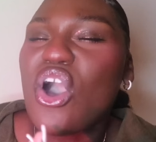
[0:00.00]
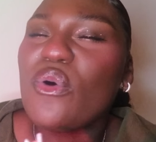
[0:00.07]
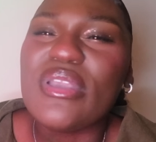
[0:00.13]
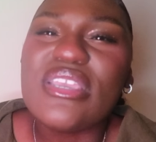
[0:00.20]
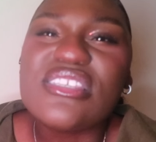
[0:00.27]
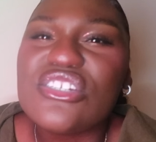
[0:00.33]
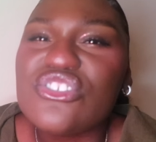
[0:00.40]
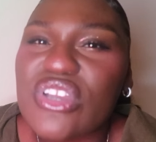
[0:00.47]

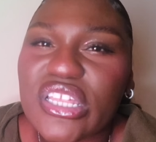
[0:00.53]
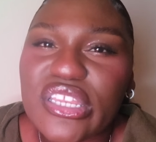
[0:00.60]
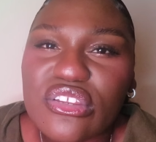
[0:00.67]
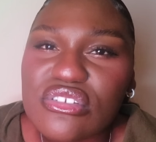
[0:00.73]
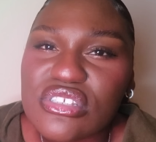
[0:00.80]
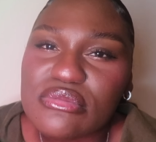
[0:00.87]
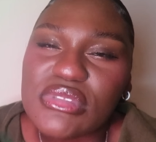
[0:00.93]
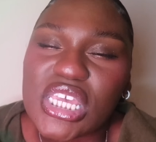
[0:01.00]
always like trying to
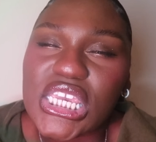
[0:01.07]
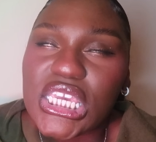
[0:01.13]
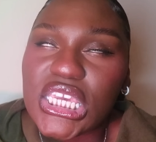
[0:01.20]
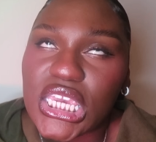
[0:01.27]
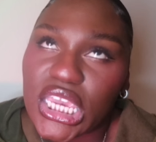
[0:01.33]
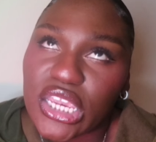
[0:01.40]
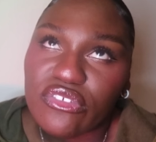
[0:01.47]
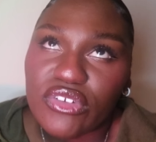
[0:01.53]
do some like
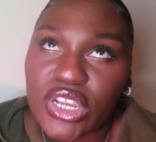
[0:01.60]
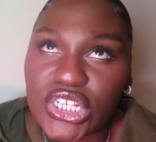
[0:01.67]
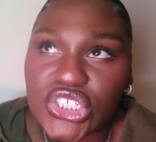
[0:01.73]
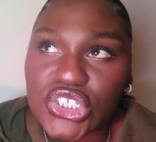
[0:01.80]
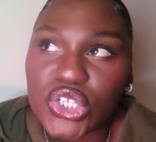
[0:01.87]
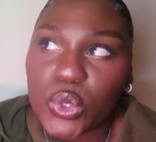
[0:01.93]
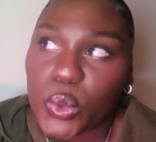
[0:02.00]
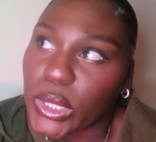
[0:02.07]
get
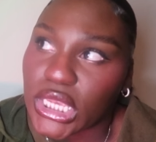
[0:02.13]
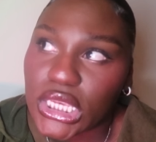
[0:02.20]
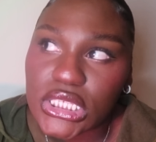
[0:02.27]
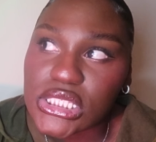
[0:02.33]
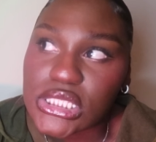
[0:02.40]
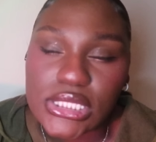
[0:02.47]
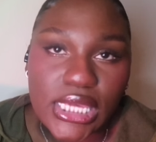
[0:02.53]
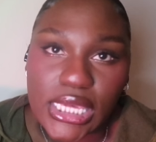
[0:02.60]
rich quick
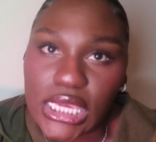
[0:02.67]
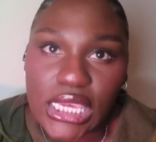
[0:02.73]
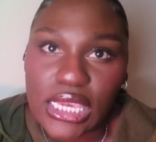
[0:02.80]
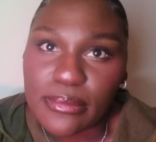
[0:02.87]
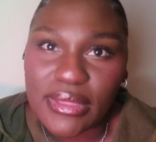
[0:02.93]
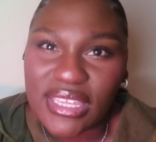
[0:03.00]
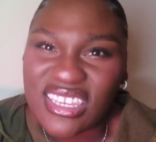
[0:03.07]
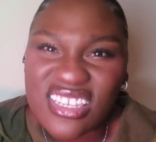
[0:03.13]

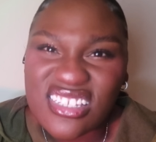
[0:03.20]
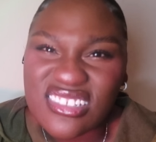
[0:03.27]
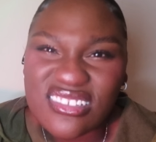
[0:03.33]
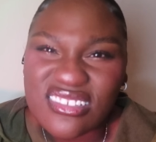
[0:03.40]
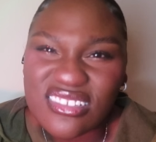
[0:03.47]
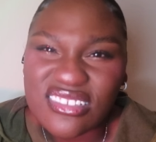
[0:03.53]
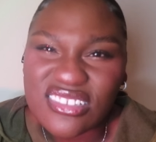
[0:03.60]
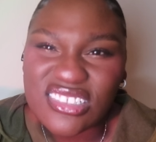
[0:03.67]
scheme. Like, he's
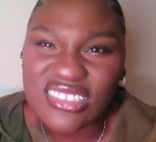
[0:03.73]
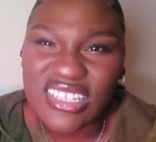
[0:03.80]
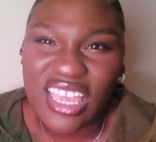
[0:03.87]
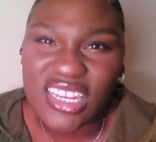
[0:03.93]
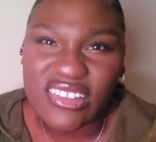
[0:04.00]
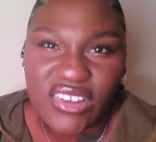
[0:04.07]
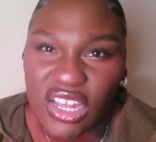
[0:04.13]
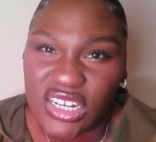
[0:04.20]
just
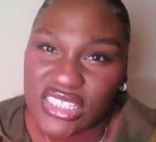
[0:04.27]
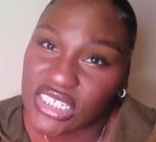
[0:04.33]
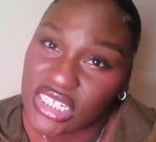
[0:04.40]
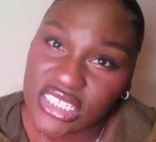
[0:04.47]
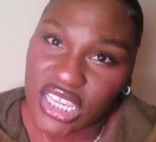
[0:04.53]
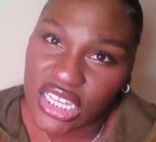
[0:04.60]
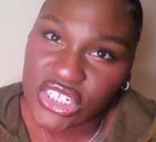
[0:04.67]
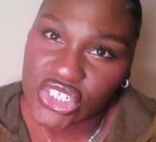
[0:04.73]
kind of, honestly,
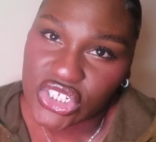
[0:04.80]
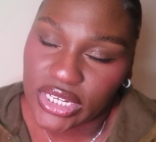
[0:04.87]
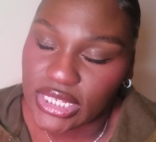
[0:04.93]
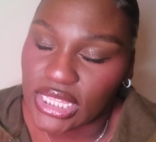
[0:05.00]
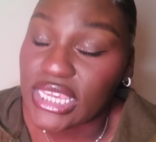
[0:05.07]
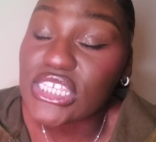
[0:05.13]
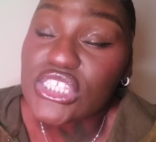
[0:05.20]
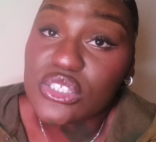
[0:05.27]
he's kind of
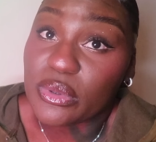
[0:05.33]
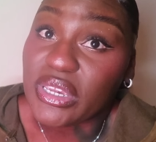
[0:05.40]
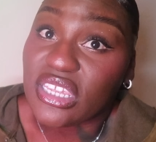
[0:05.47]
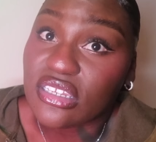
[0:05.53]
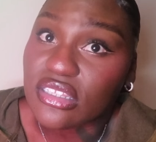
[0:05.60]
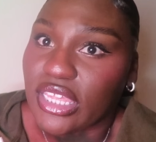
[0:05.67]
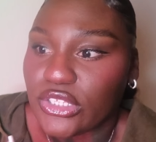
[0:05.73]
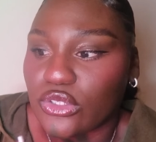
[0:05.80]
shady. He's sweet,
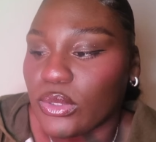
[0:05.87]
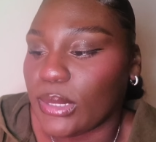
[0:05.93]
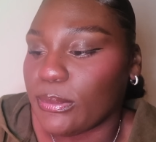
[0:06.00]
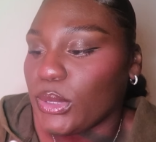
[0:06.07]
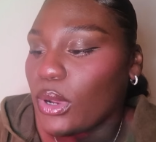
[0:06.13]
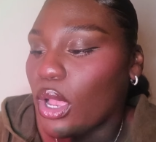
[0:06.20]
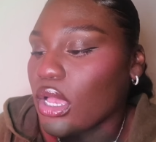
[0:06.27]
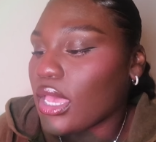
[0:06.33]
like, don't get
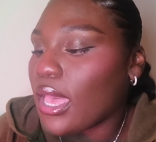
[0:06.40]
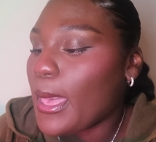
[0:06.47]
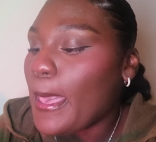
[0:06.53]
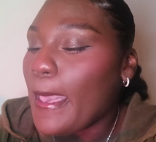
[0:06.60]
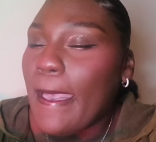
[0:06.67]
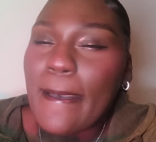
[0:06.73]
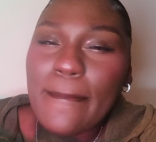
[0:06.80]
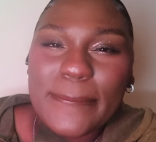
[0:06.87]
me wrong,
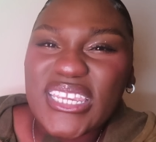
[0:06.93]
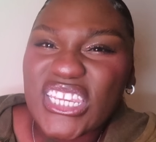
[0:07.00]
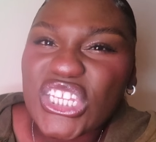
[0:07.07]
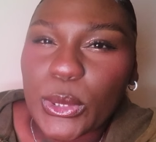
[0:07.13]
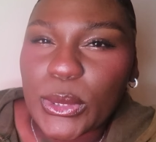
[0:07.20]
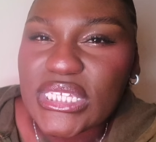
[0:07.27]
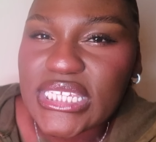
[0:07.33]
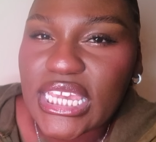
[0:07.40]
but you
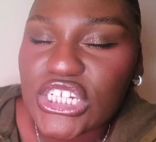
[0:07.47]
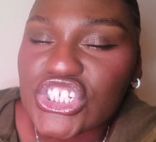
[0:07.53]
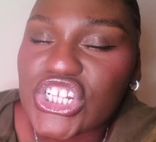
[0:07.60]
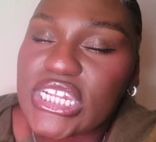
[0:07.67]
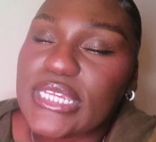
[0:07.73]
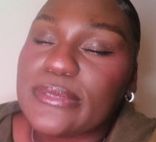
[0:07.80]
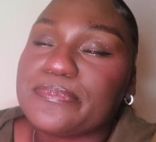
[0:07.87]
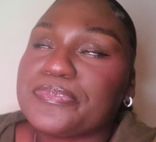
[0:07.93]
know, he's kind of
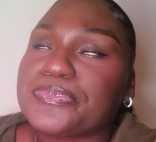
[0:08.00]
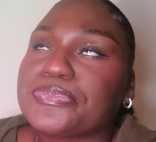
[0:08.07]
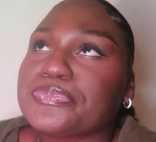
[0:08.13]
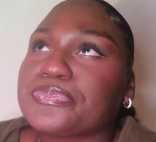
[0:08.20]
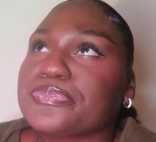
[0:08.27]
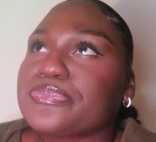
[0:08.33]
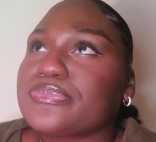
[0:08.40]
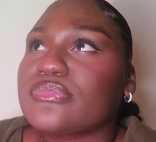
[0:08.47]
shady.
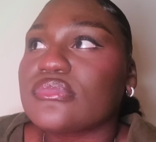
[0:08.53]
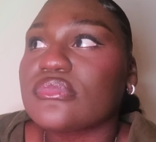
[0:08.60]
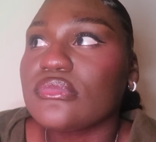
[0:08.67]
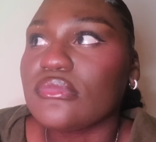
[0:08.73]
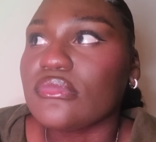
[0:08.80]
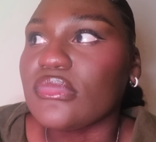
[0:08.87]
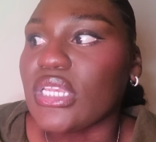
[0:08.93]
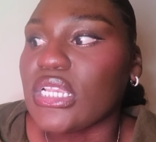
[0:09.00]

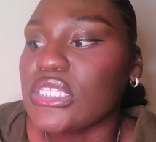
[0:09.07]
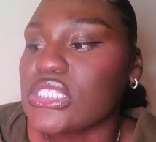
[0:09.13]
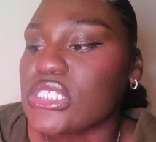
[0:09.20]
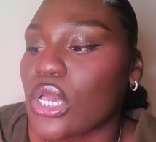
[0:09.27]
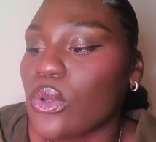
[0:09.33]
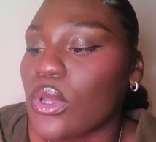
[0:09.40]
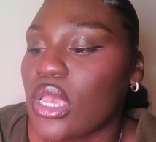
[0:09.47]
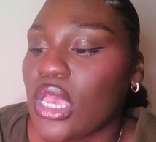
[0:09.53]

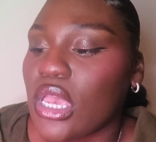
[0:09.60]
So,